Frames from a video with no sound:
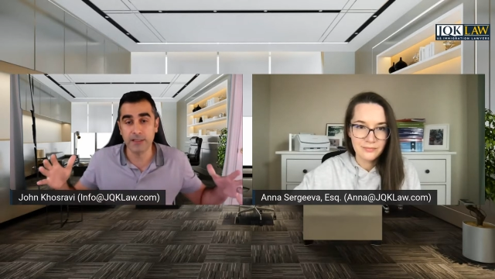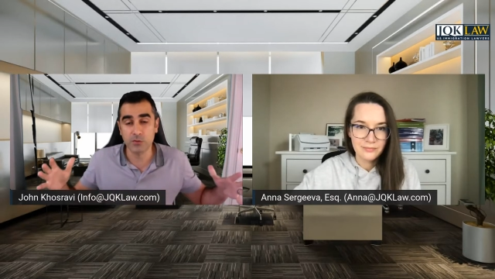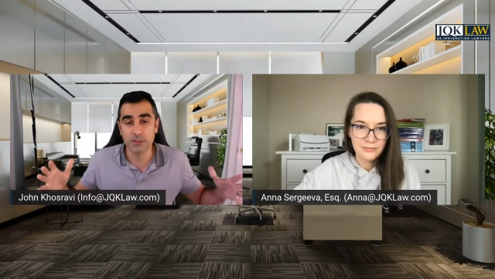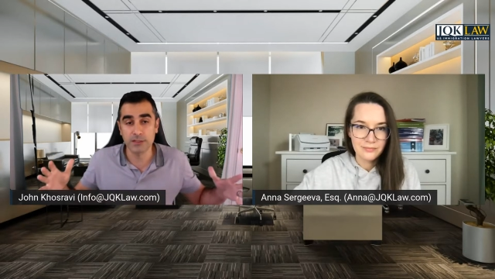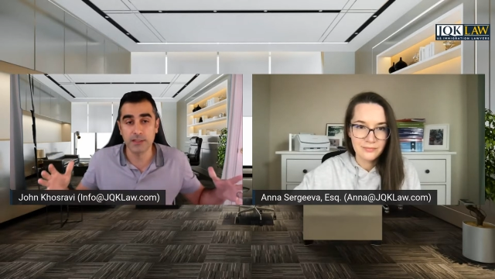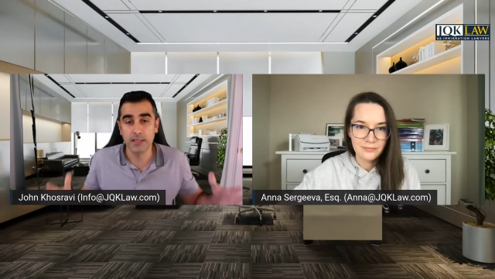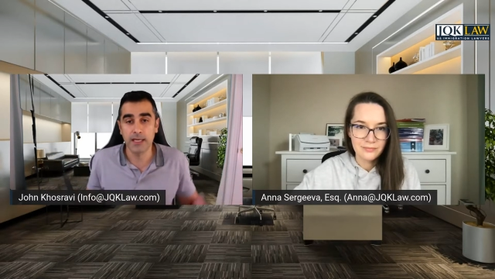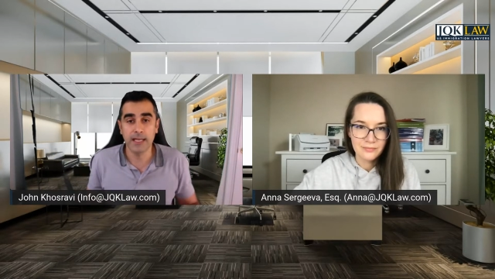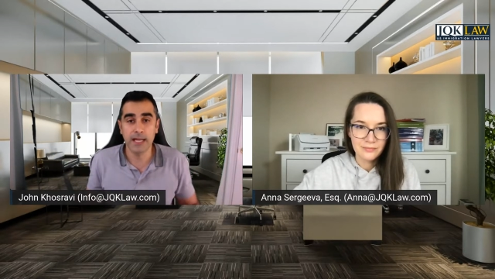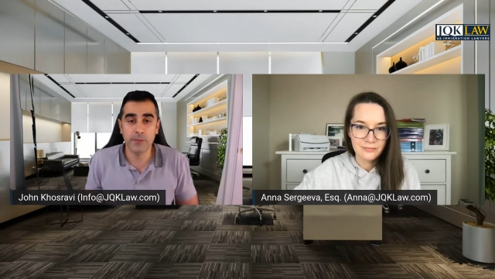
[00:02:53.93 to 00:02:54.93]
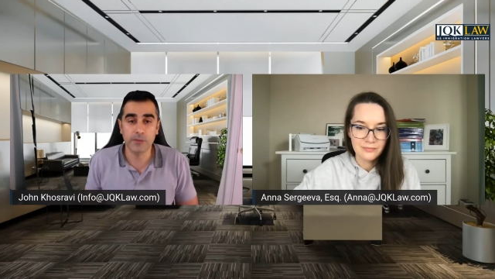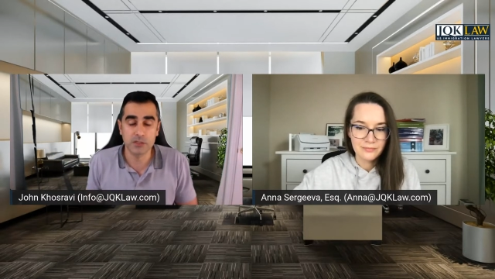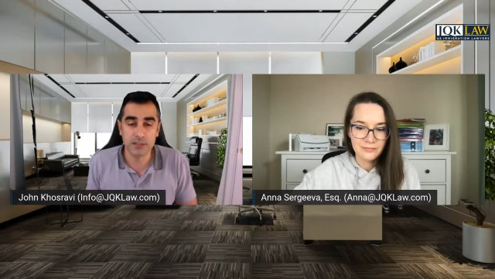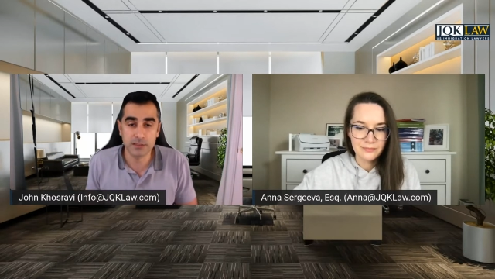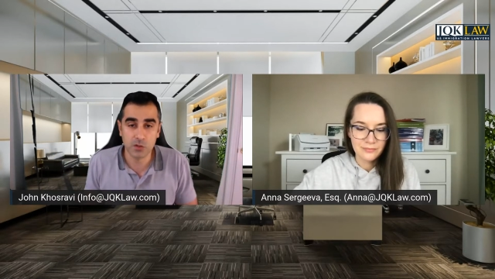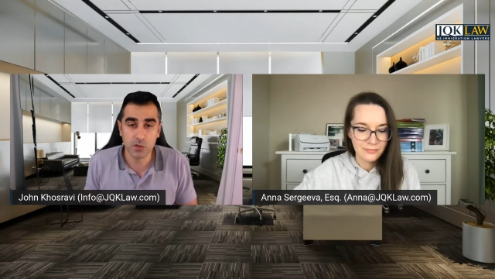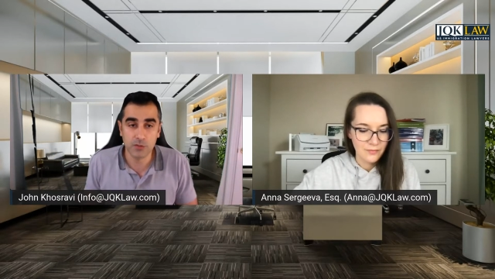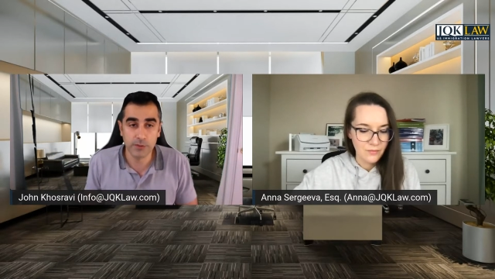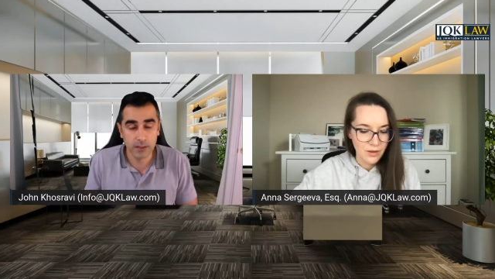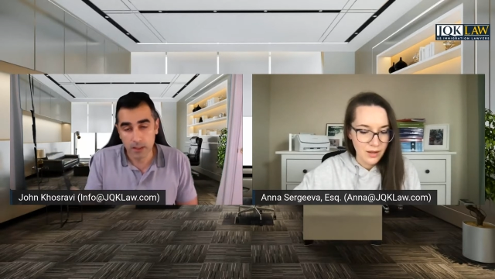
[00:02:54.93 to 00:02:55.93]
Speaker 1: increase in how much these are going.
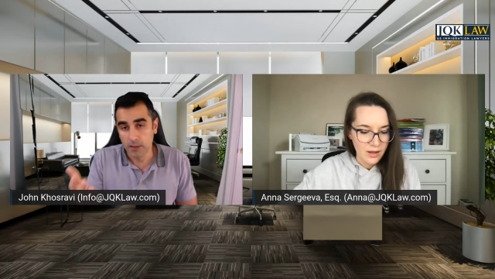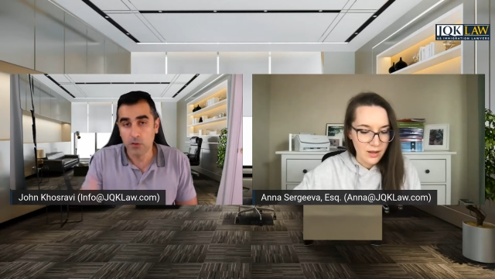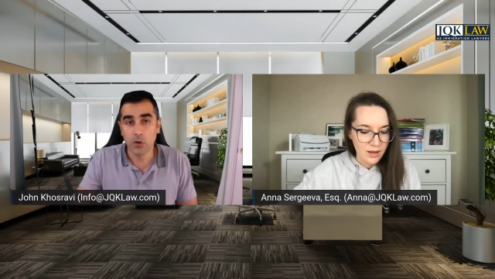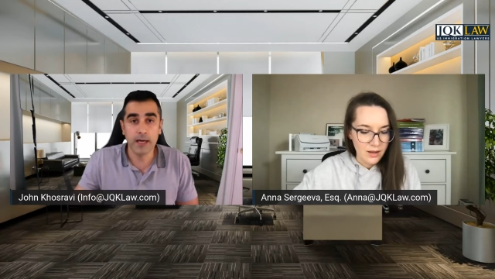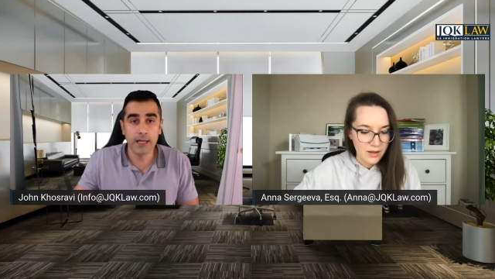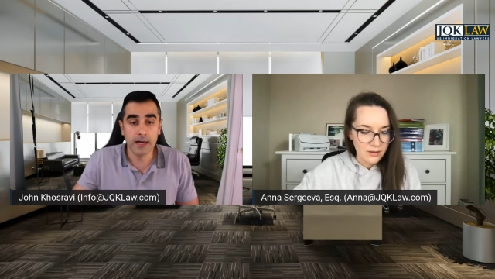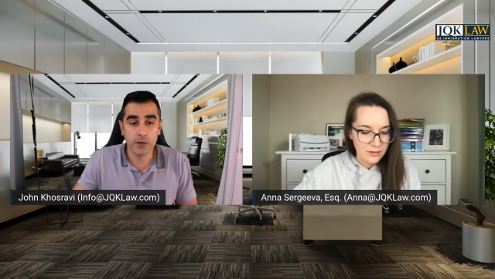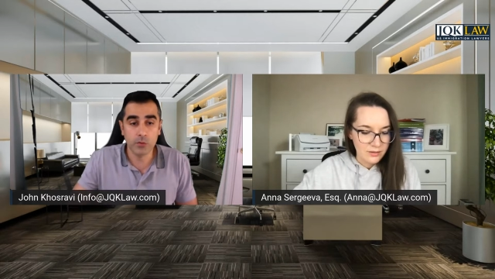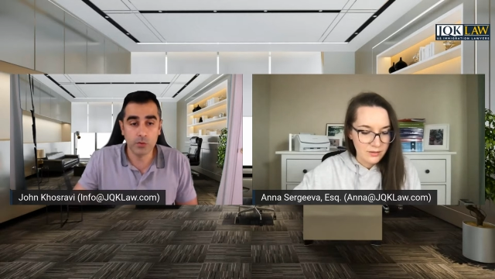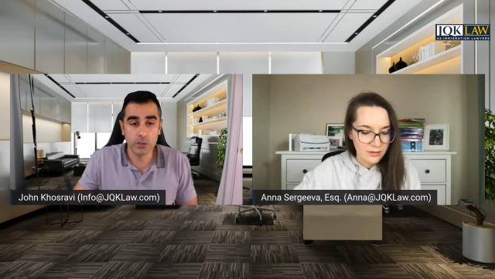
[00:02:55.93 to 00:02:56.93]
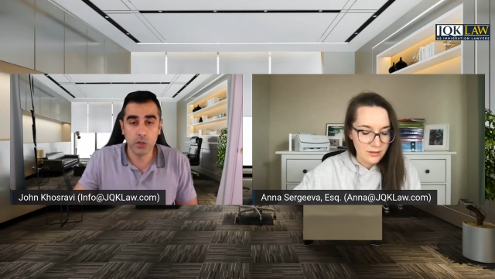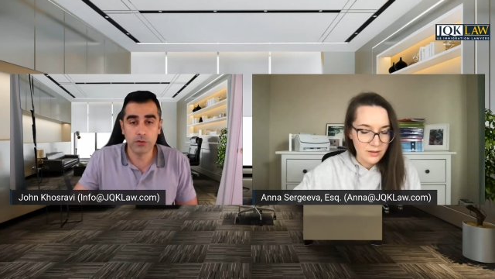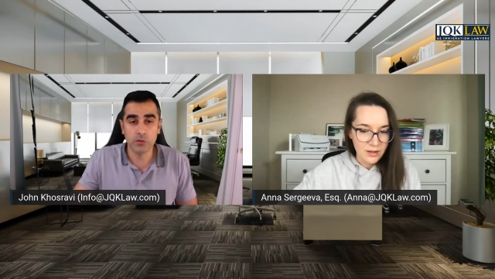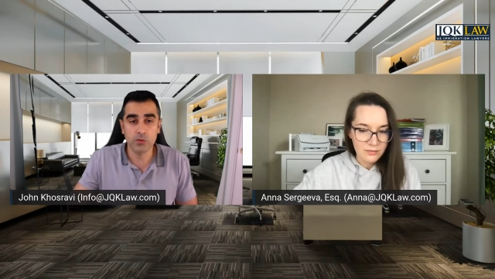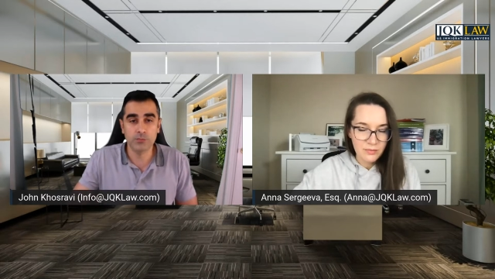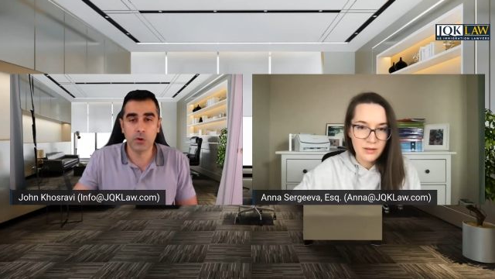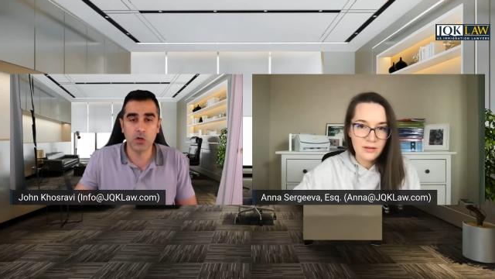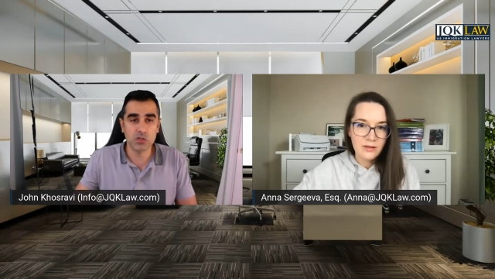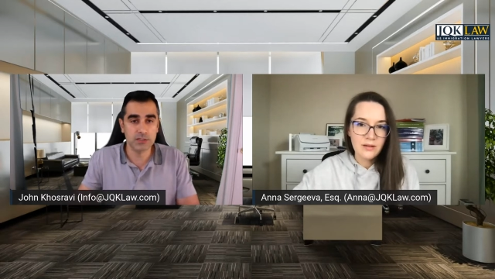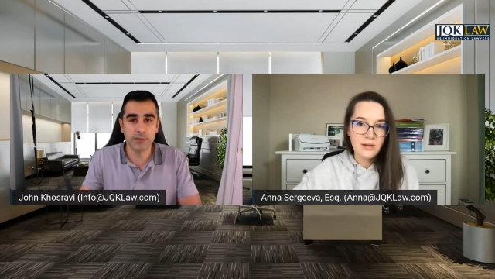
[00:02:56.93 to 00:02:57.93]
But go ahead, uh, we go yeah. through
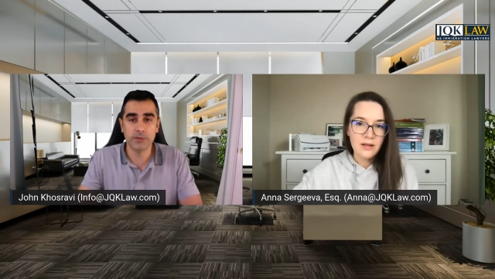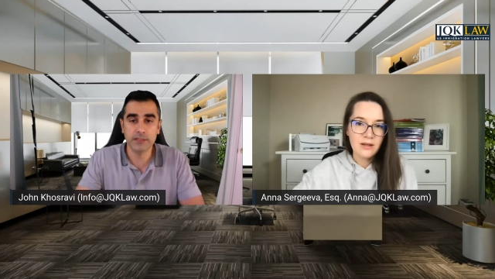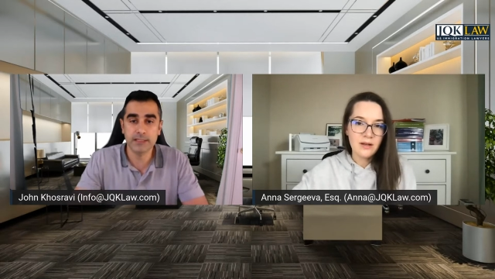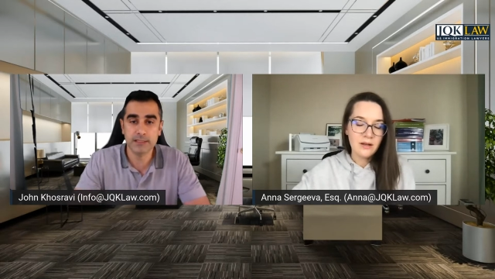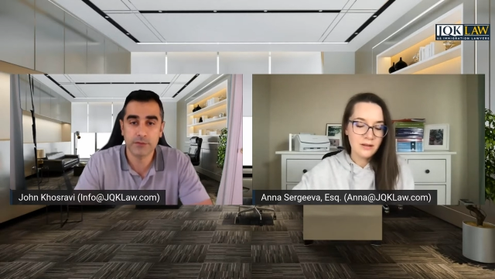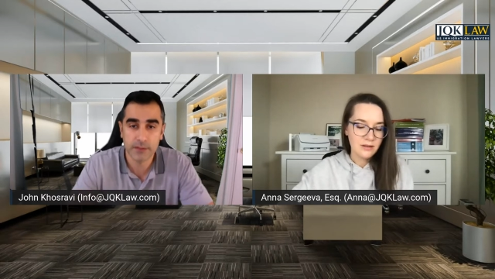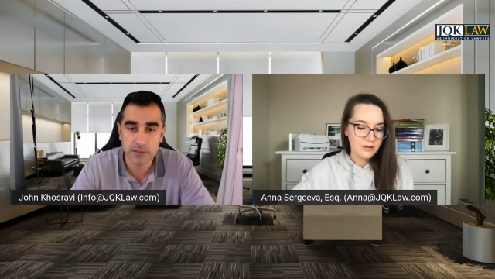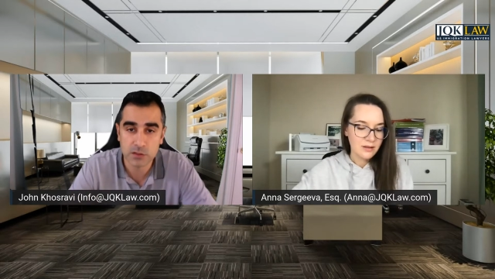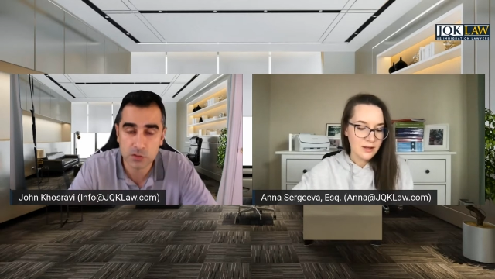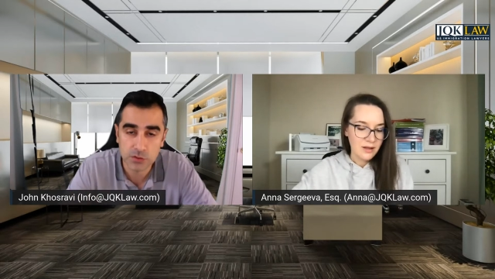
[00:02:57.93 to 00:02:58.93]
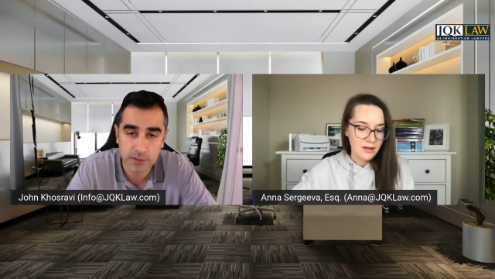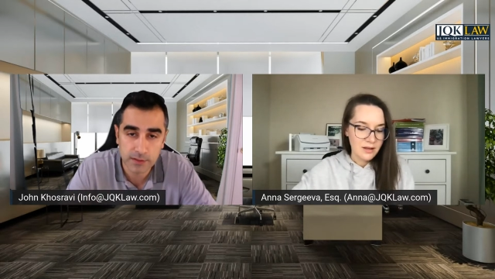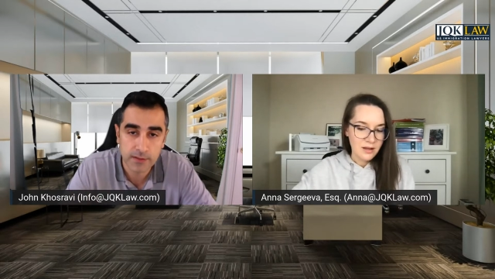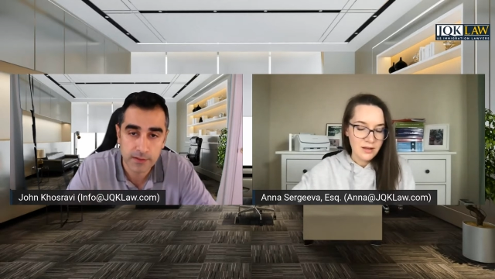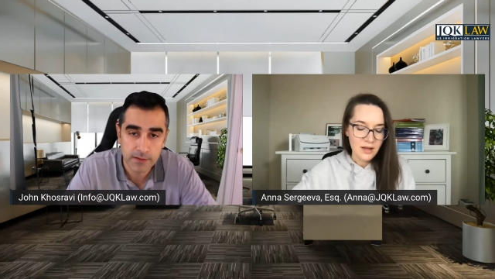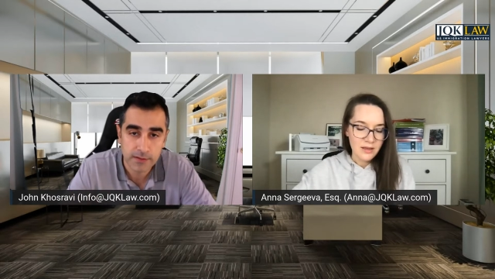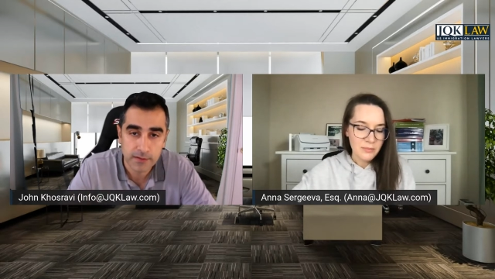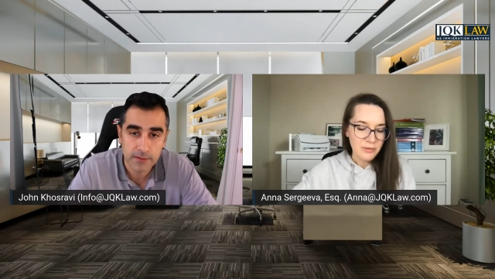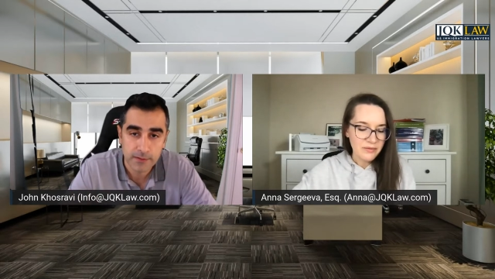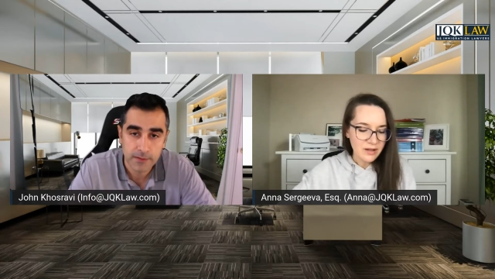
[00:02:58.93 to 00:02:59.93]
some they, of the list these are included.
Speaker 2: Yeah, they
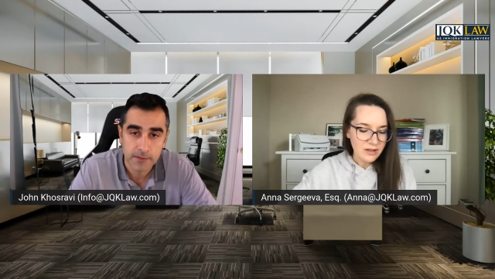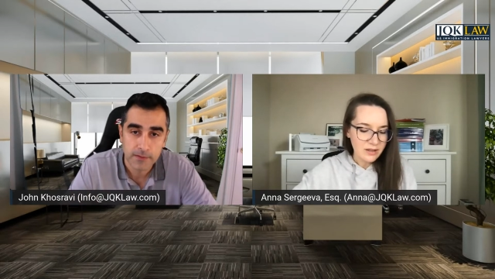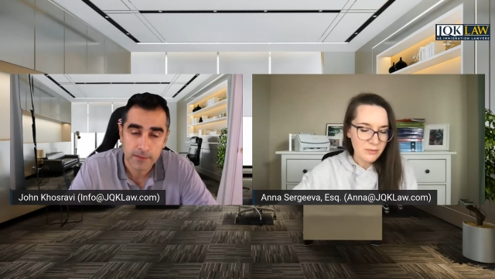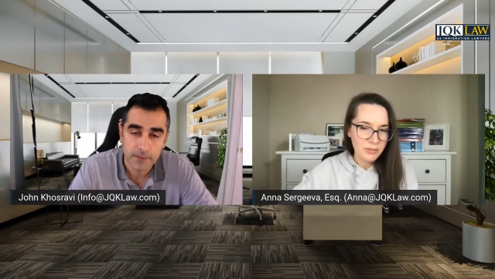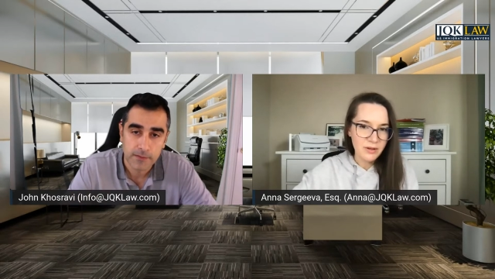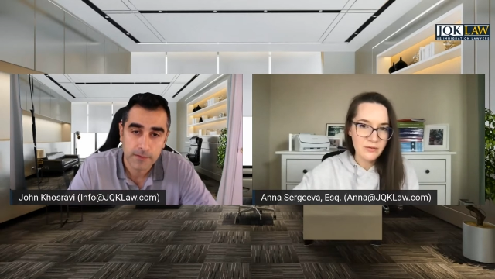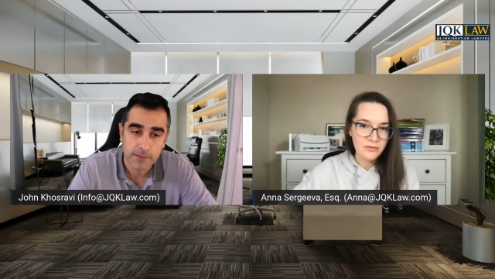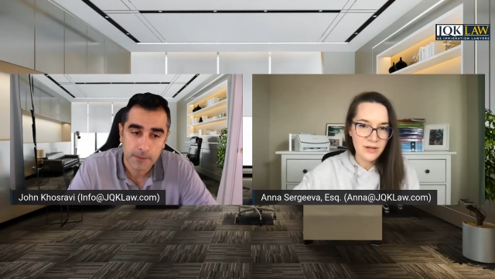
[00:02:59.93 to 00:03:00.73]
provided a bit of